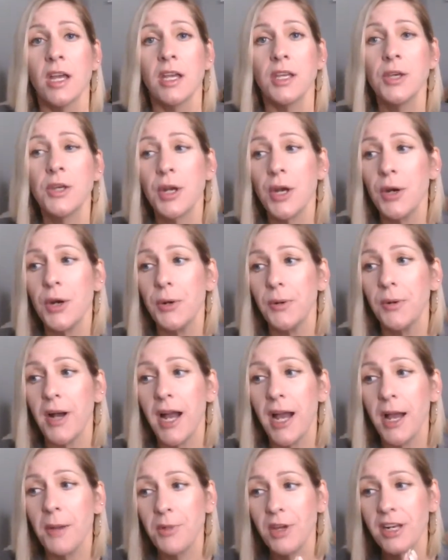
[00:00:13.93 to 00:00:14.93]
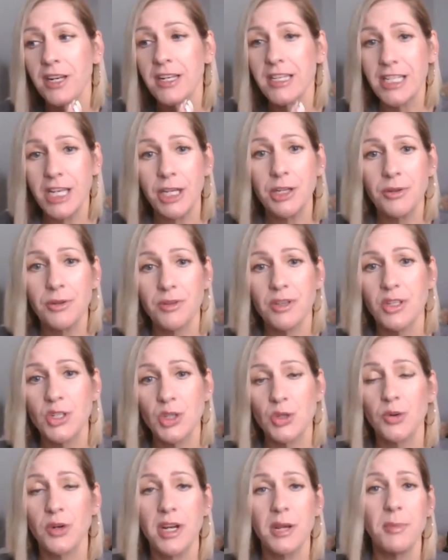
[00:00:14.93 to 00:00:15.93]
I'm going to tell you the
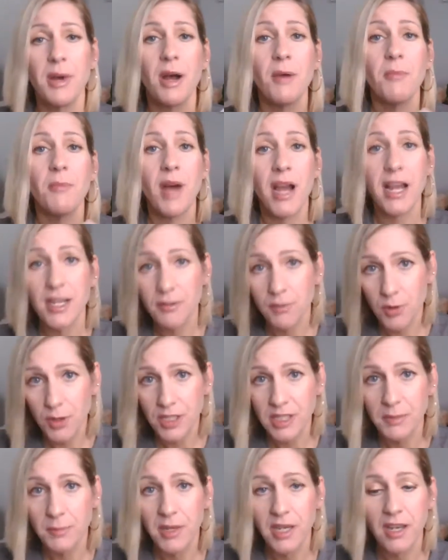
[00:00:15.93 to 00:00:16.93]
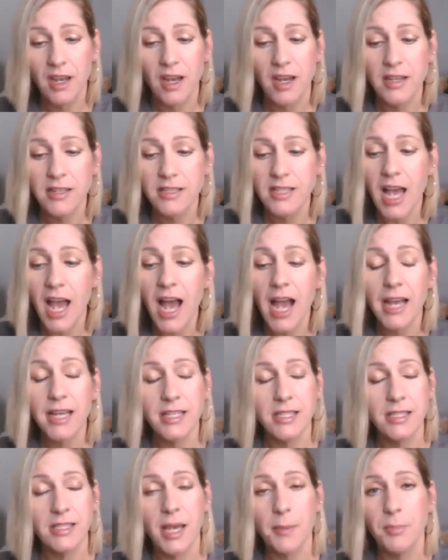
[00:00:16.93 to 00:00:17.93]
story about my divorce because I
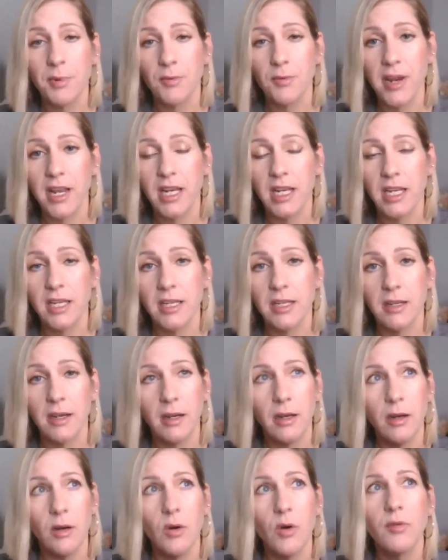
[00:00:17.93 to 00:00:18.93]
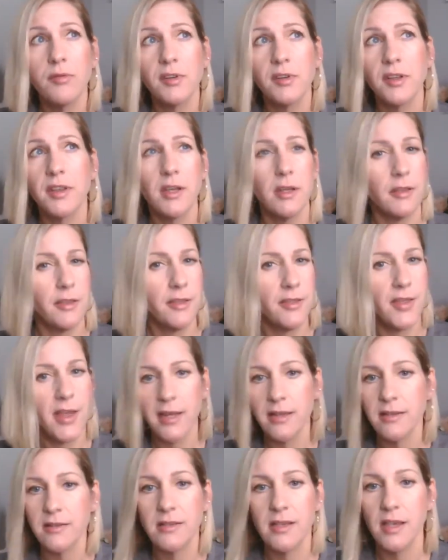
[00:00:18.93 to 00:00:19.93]
separated over the
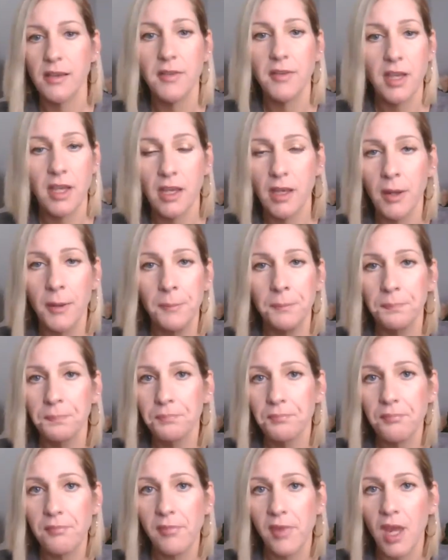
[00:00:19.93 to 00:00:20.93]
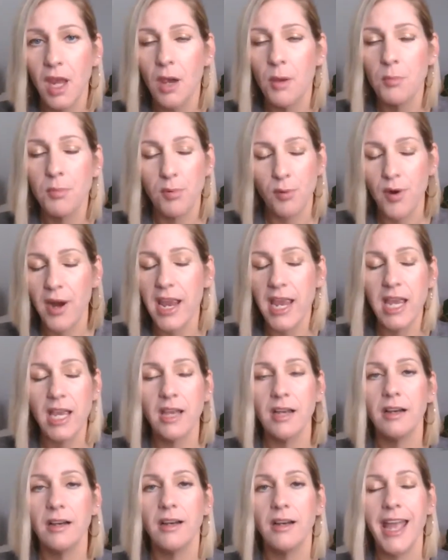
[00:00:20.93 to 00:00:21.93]
Thanksgiving
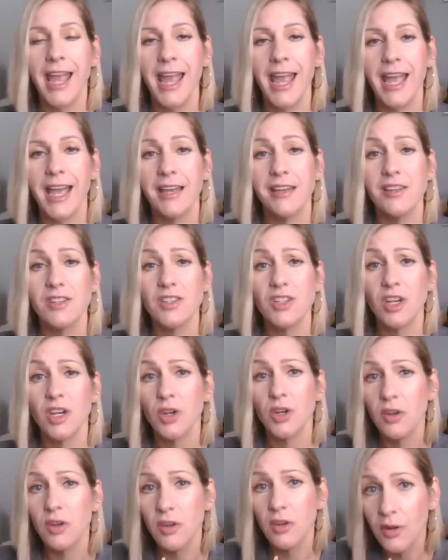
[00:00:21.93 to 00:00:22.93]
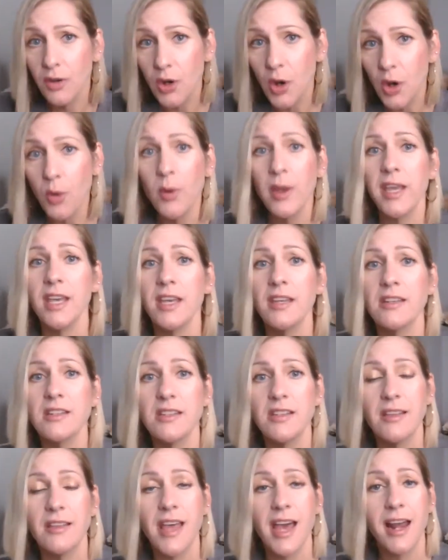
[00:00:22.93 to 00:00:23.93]
break, and going
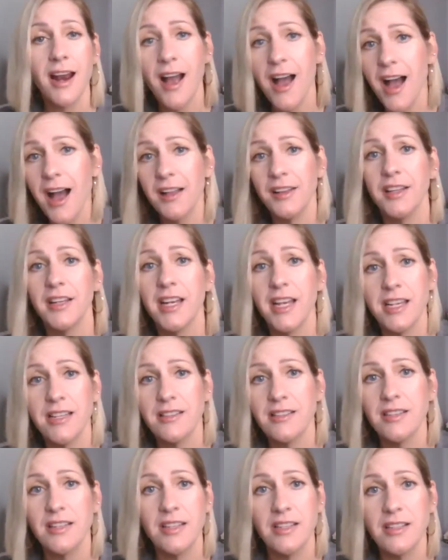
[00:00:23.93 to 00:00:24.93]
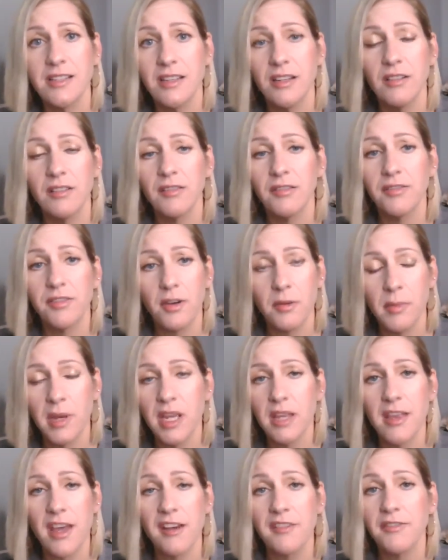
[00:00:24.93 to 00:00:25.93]
into that holiday season for
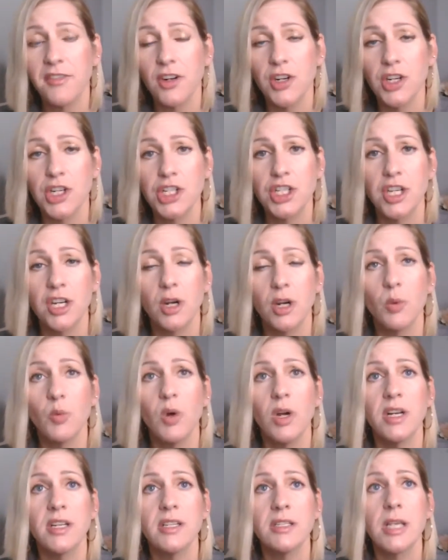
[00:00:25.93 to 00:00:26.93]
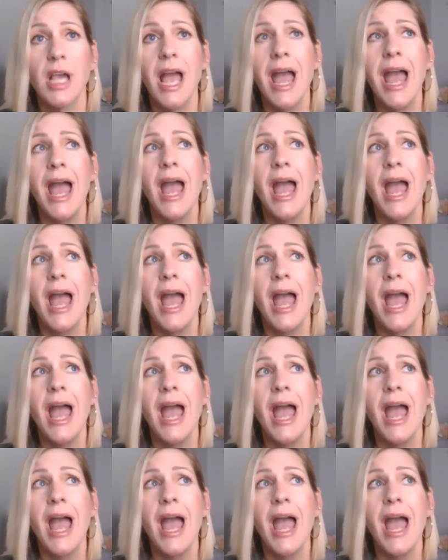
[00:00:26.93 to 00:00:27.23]
me that first year was